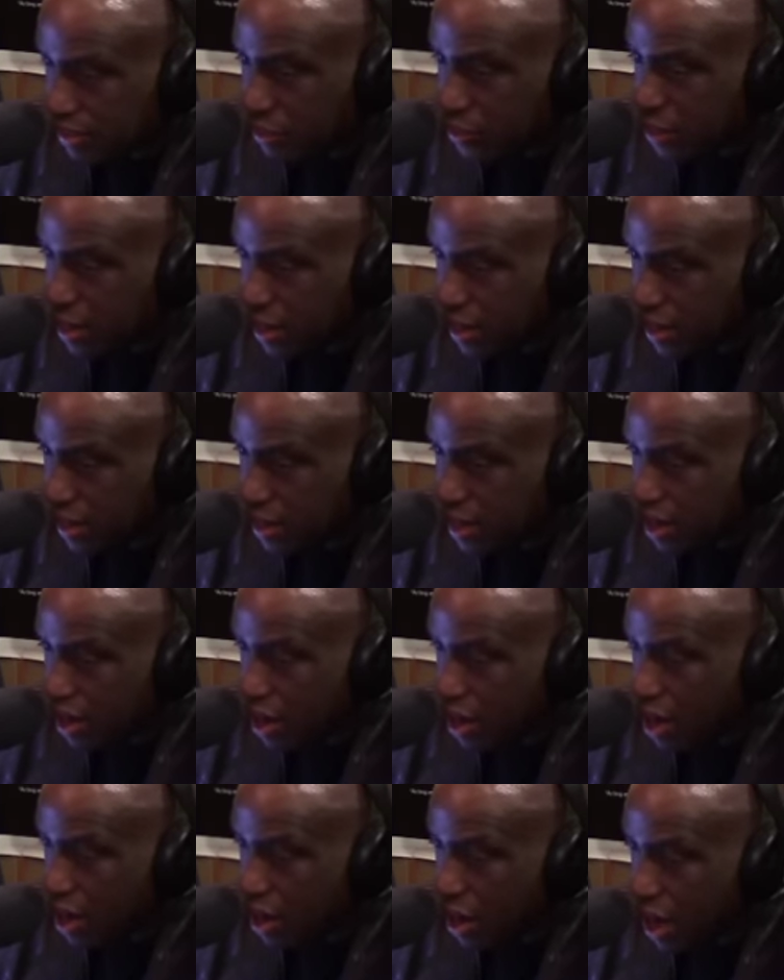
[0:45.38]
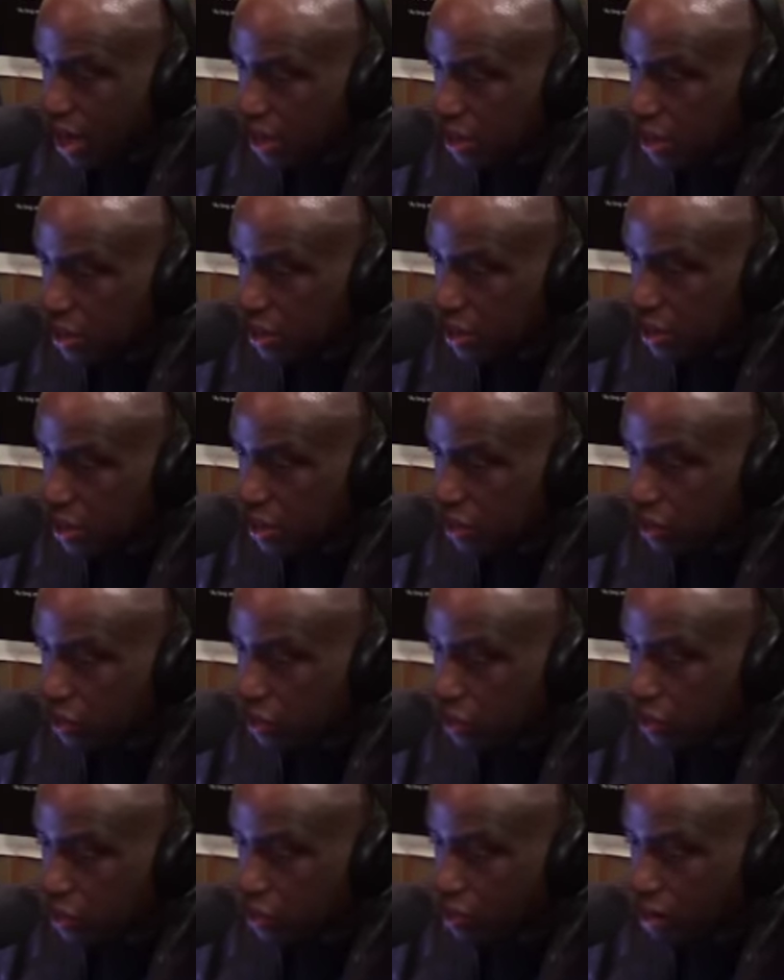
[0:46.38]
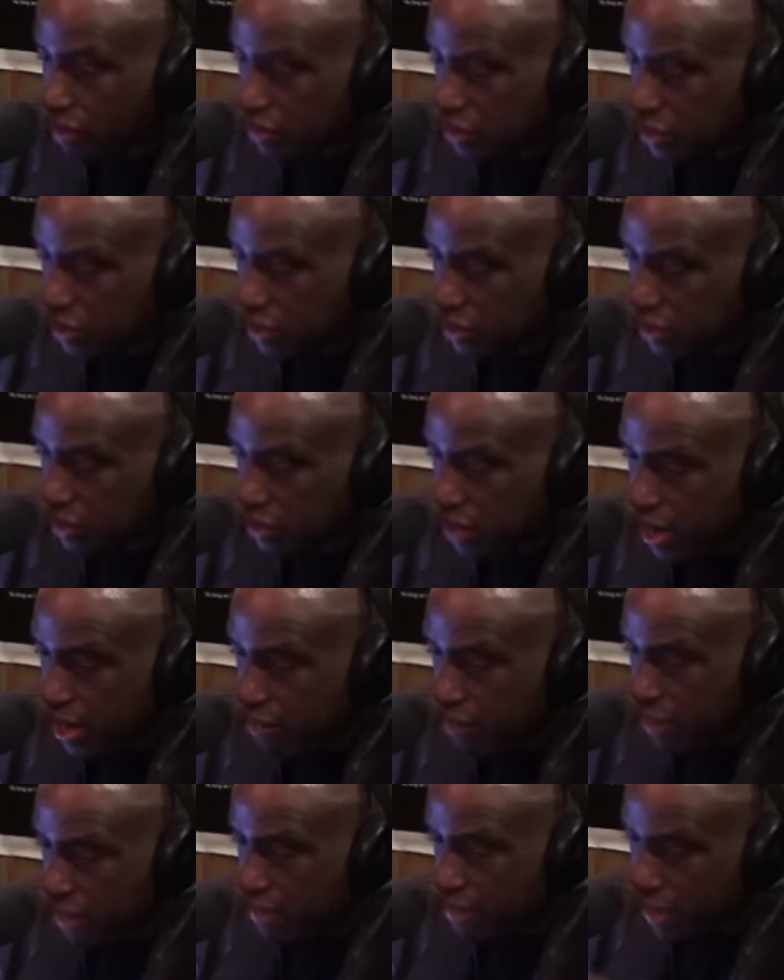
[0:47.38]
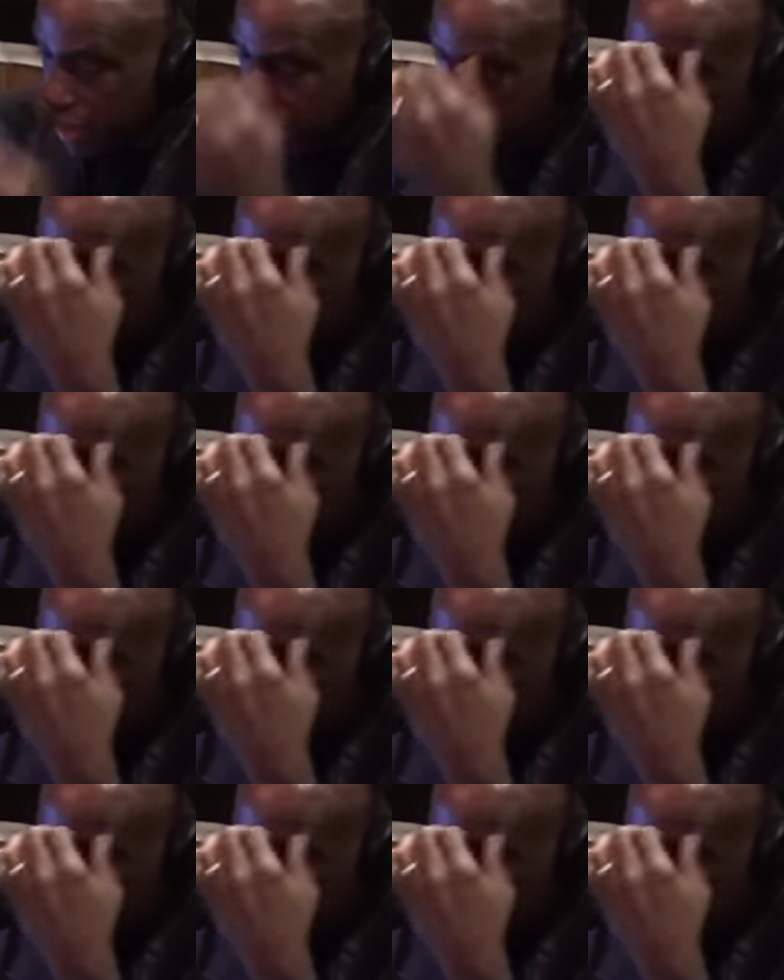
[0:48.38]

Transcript: Right. And, you know, you're absolutely right about that.